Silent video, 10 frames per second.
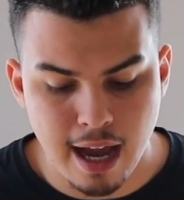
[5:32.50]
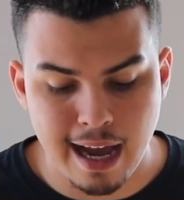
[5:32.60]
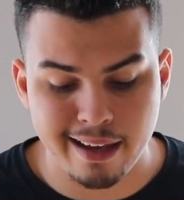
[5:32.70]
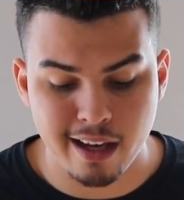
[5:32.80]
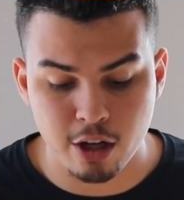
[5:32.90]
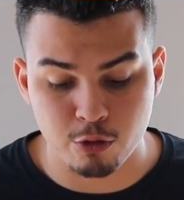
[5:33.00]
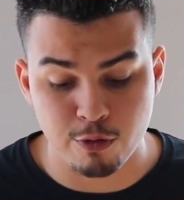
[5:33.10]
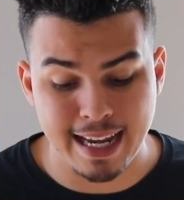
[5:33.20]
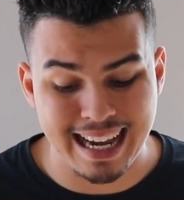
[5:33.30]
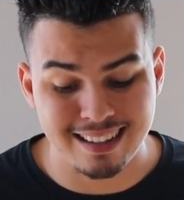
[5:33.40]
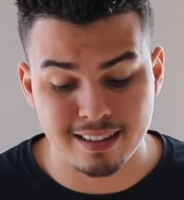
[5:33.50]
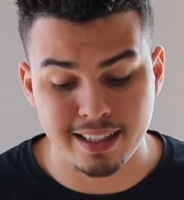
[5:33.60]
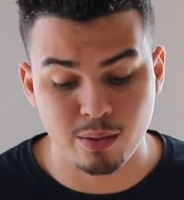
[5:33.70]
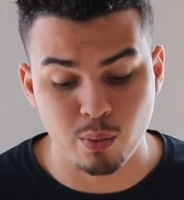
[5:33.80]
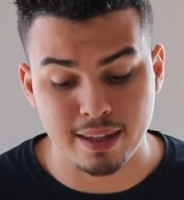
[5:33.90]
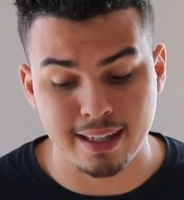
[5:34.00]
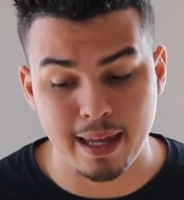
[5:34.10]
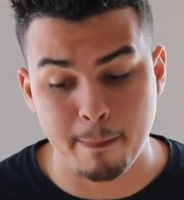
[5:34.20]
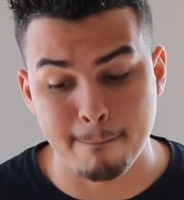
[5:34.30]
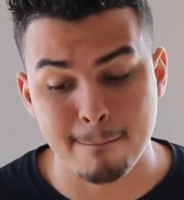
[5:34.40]
I held reality
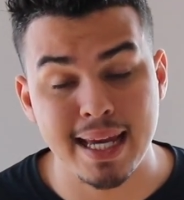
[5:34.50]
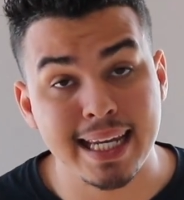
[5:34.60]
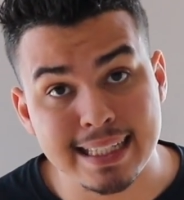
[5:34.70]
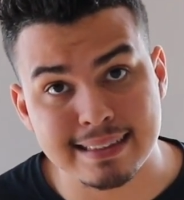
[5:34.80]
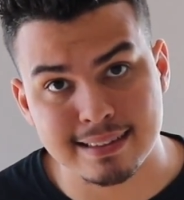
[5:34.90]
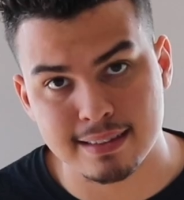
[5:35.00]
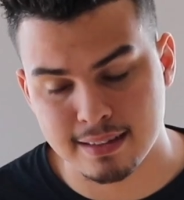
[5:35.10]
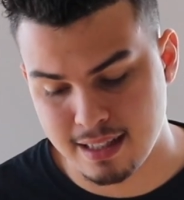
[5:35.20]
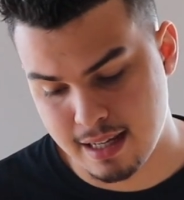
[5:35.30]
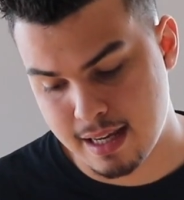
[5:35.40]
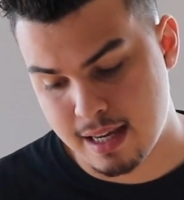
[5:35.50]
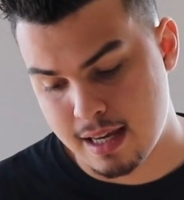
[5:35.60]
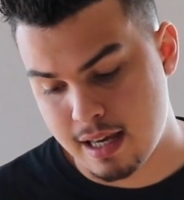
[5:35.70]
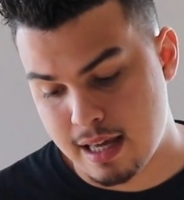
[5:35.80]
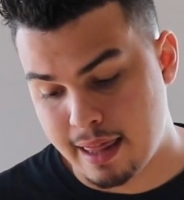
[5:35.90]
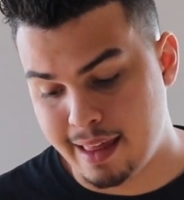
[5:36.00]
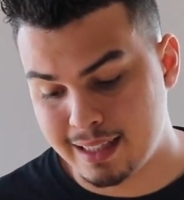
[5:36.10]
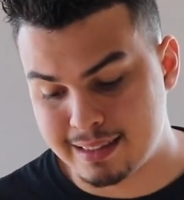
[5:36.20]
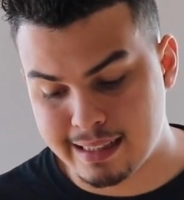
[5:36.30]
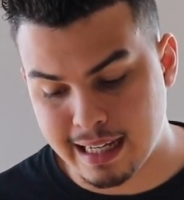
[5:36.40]
within minutes.
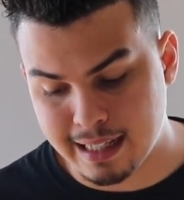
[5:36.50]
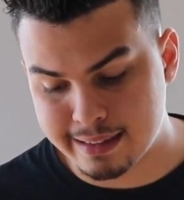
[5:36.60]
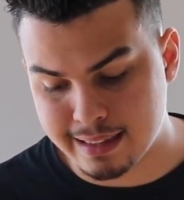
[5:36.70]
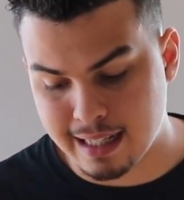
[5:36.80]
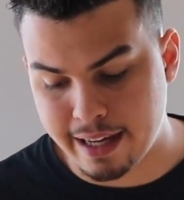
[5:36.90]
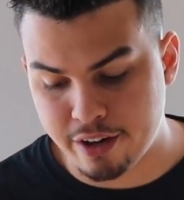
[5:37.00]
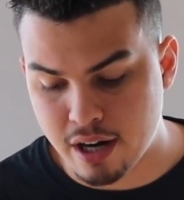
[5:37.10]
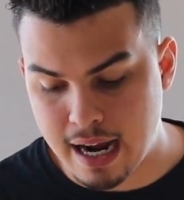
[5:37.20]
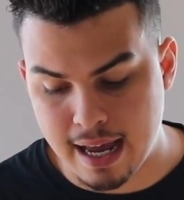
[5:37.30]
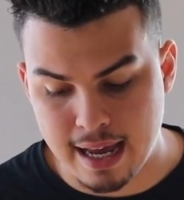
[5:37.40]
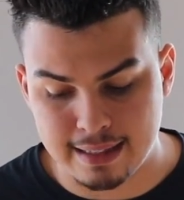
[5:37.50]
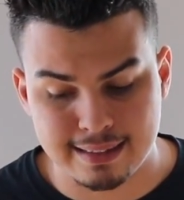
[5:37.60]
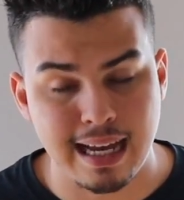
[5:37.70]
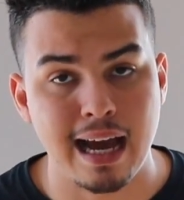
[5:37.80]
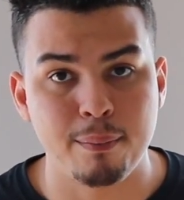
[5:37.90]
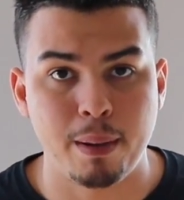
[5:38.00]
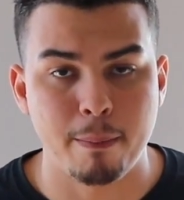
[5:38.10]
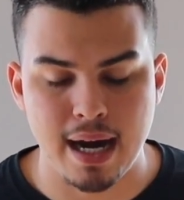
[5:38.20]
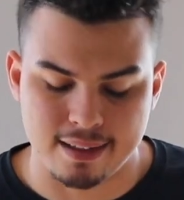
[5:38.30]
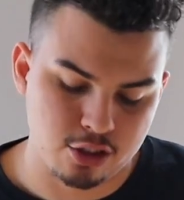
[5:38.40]
Then seconds later, I had time in
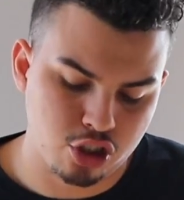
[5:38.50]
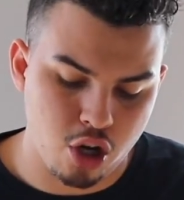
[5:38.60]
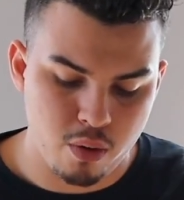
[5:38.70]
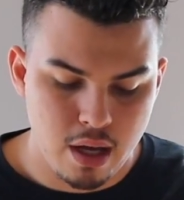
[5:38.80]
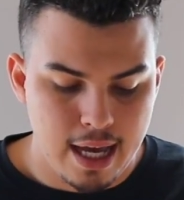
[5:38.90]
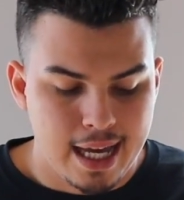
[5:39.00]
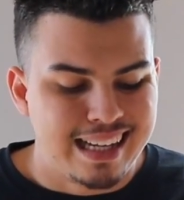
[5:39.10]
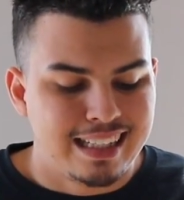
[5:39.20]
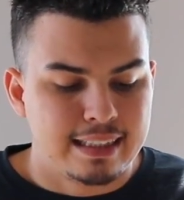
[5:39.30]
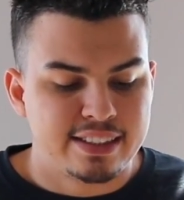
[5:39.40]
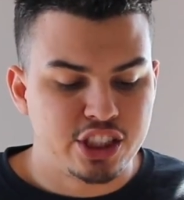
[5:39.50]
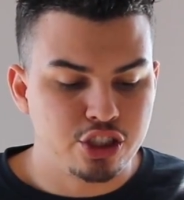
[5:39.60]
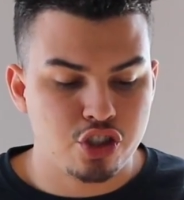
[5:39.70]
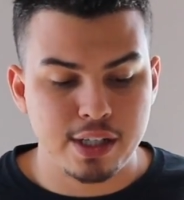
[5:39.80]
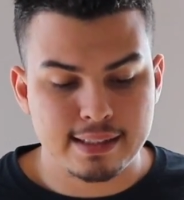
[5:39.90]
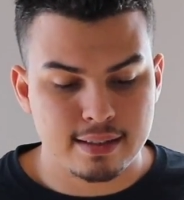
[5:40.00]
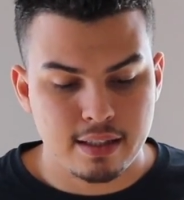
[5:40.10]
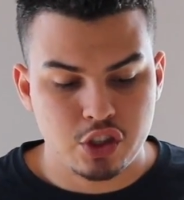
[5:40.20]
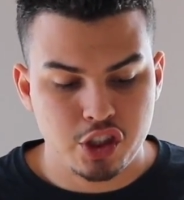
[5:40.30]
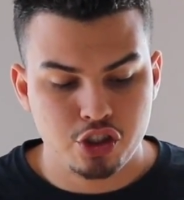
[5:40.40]
mind. So she
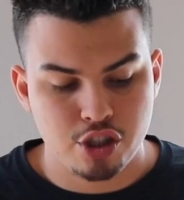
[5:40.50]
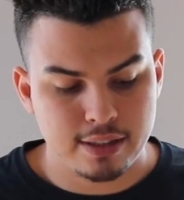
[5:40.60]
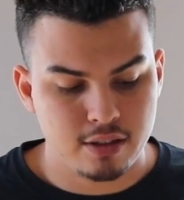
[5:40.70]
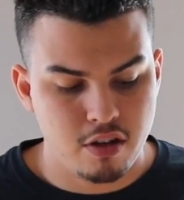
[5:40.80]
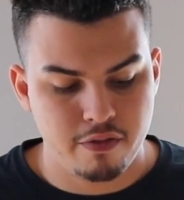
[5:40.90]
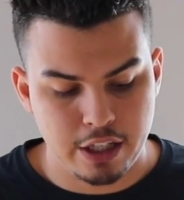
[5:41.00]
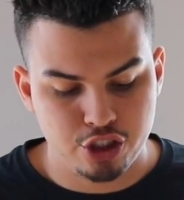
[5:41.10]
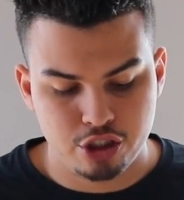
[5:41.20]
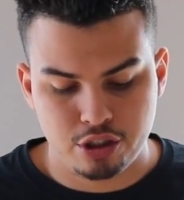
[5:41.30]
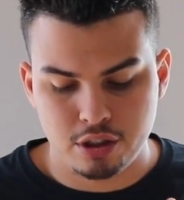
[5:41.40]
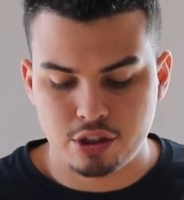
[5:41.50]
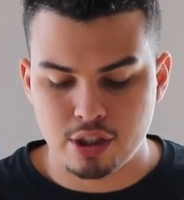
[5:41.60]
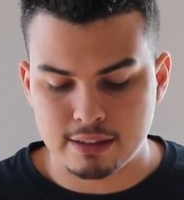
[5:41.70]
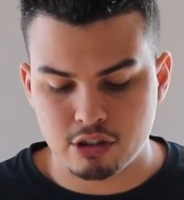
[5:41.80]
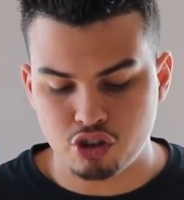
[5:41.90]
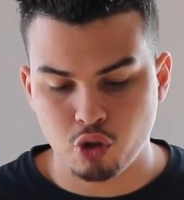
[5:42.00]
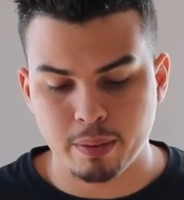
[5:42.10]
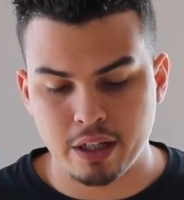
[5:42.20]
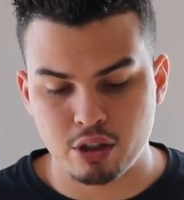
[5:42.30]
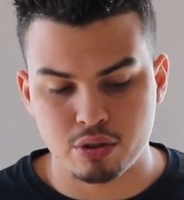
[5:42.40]
tricks the Avengers, she tricks the
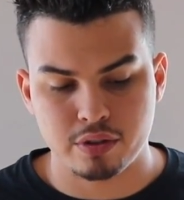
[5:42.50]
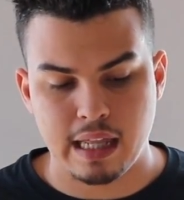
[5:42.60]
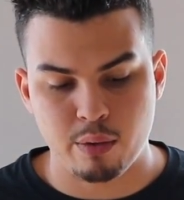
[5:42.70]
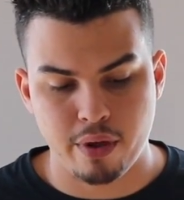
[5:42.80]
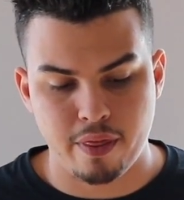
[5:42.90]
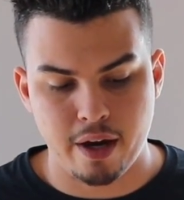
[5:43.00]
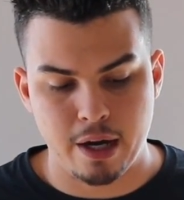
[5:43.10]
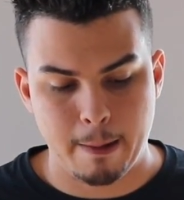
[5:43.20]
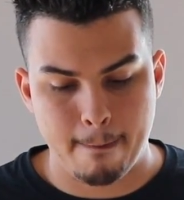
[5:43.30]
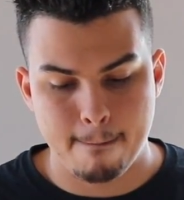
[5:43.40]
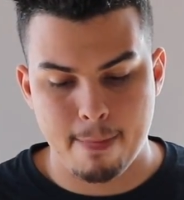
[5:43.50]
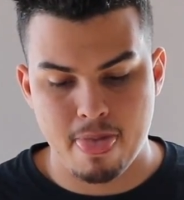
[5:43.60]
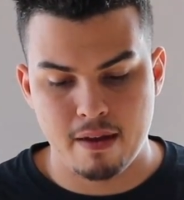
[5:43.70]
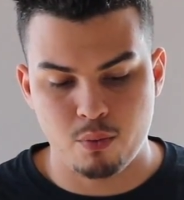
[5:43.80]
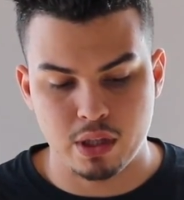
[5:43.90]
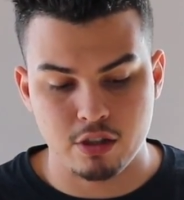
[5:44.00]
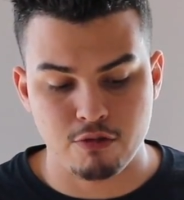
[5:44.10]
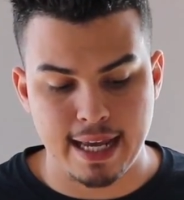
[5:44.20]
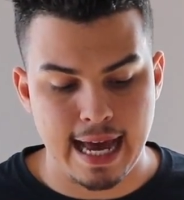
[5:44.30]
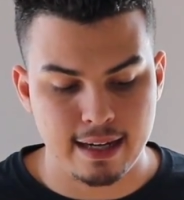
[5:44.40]
superheroes that were there with the
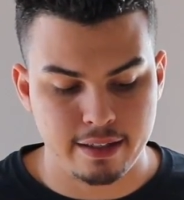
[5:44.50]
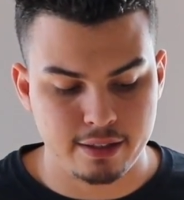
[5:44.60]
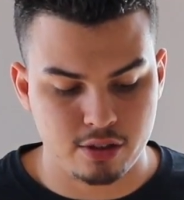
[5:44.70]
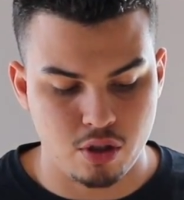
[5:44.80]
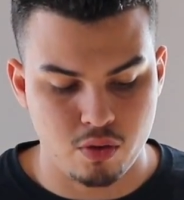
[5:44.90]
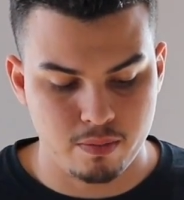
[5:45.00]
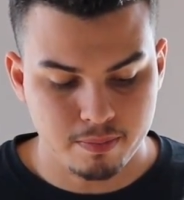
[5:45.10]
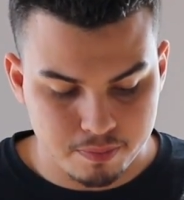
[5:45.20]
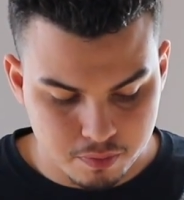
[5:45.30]
reality stone.